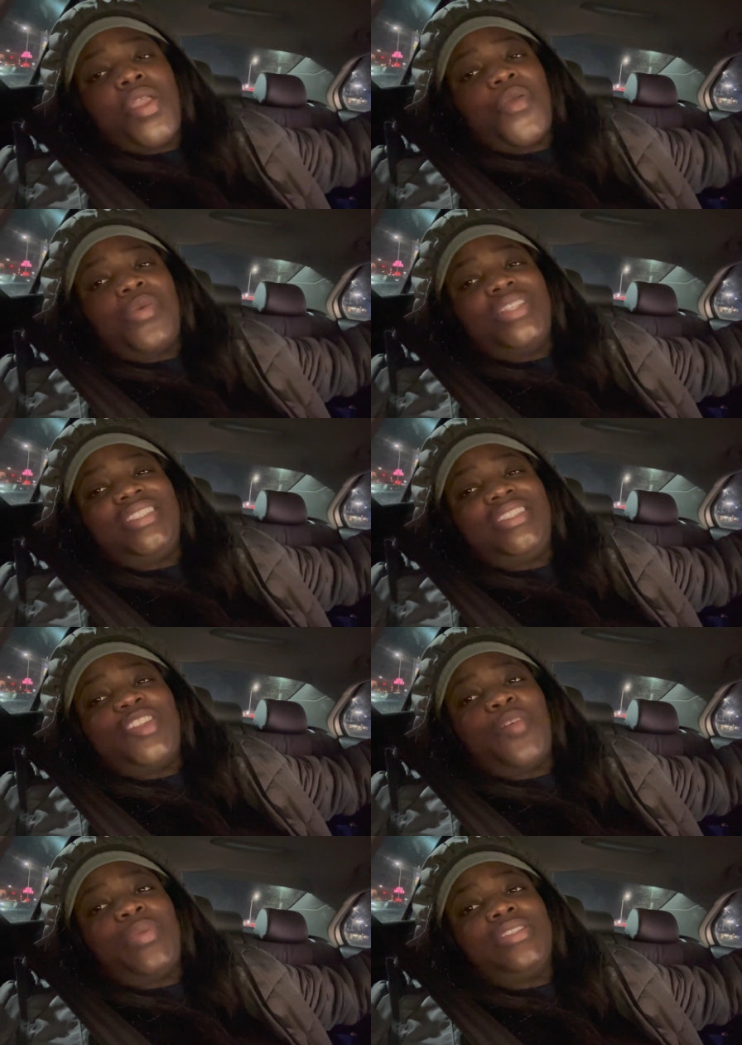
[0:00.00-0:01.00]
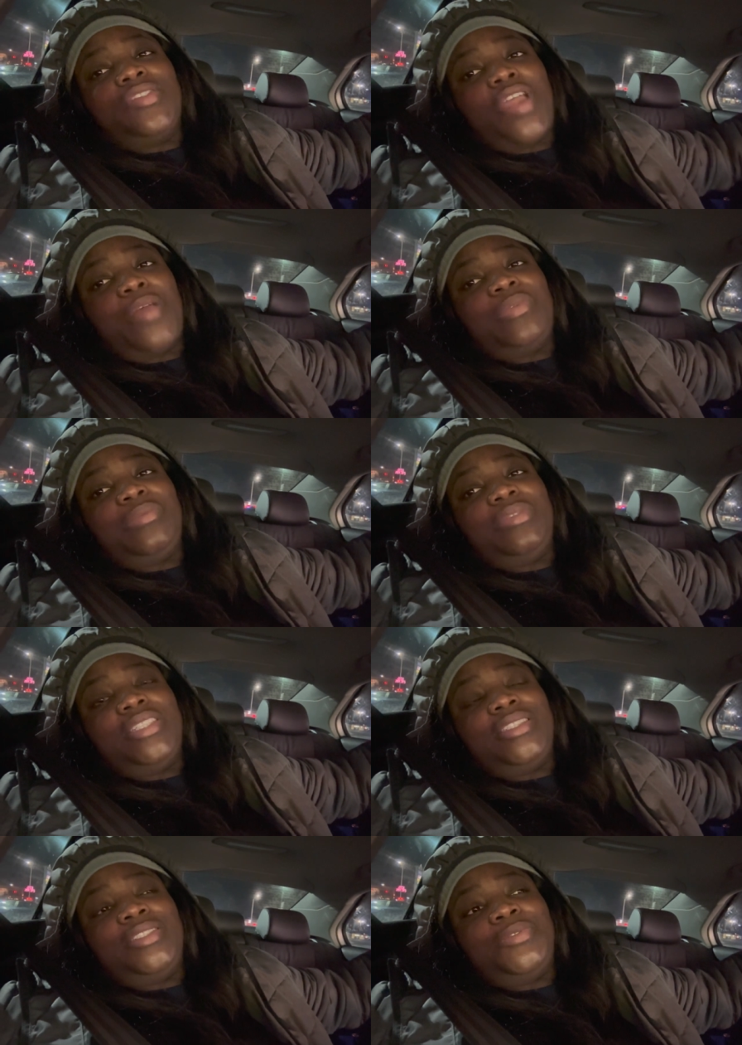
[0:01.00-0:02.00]
We're just stopping to grab some
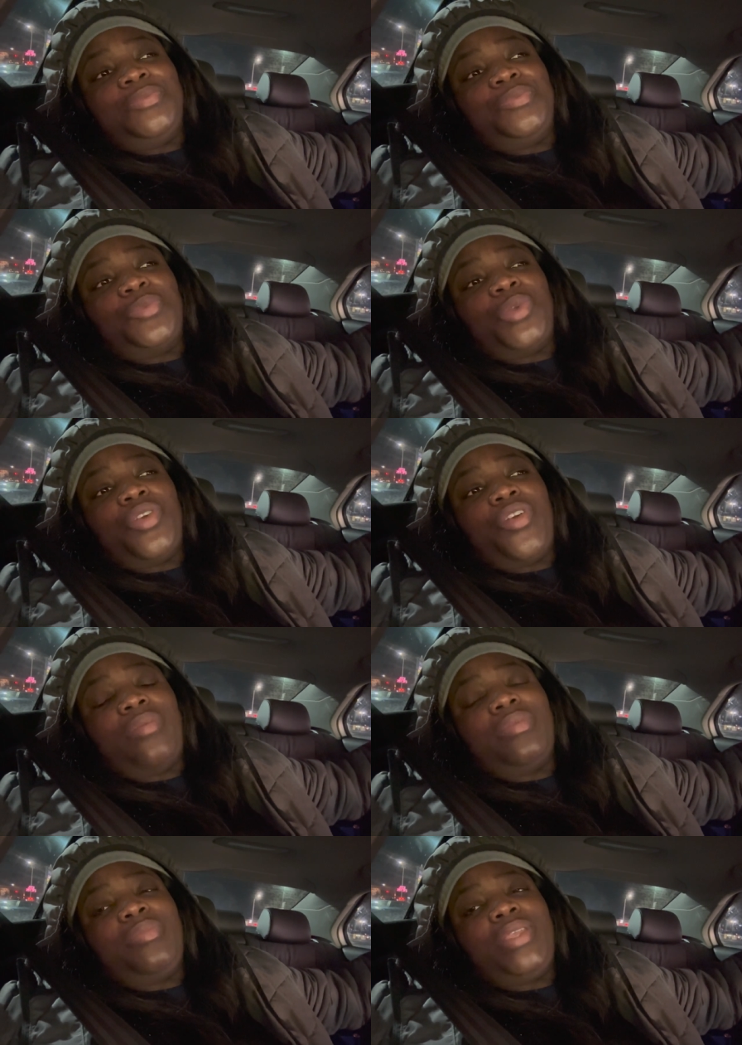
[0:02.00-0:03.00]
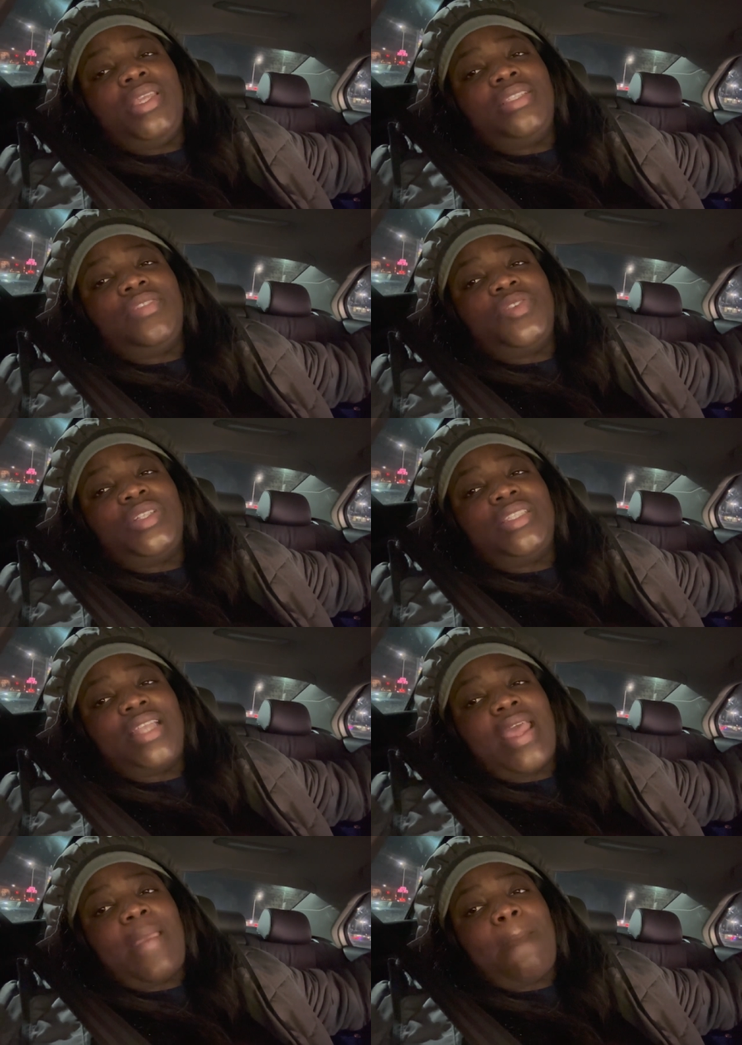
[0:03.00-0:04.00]
dinner. We're grabbing pizza for
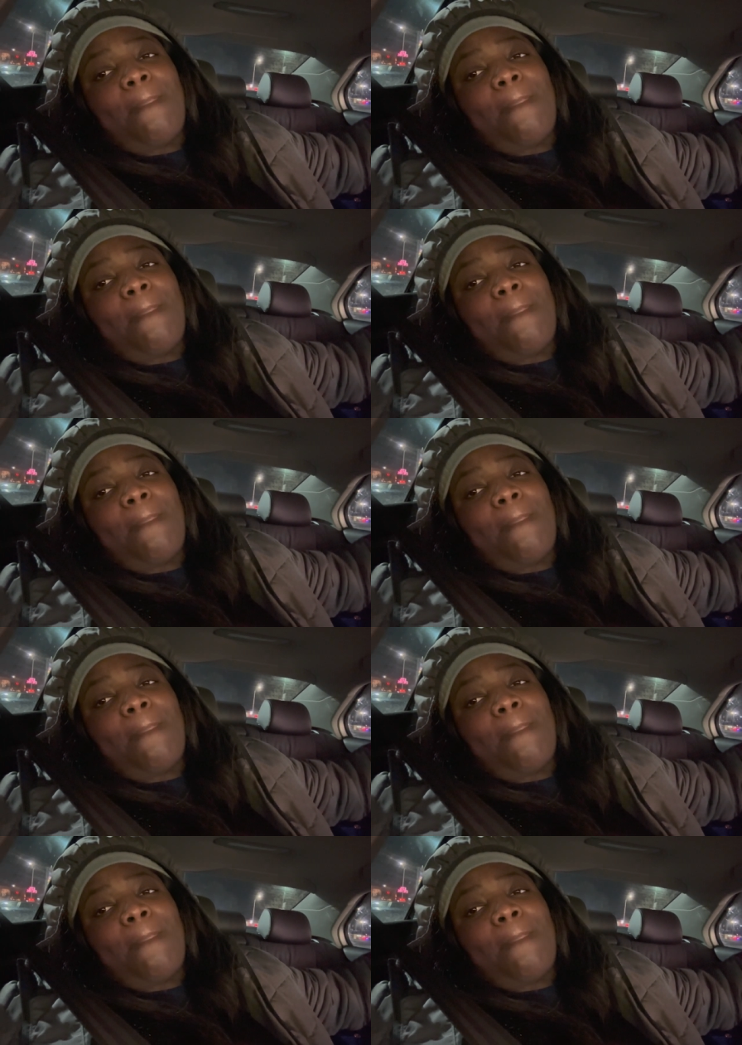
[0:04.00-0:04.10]
tonight.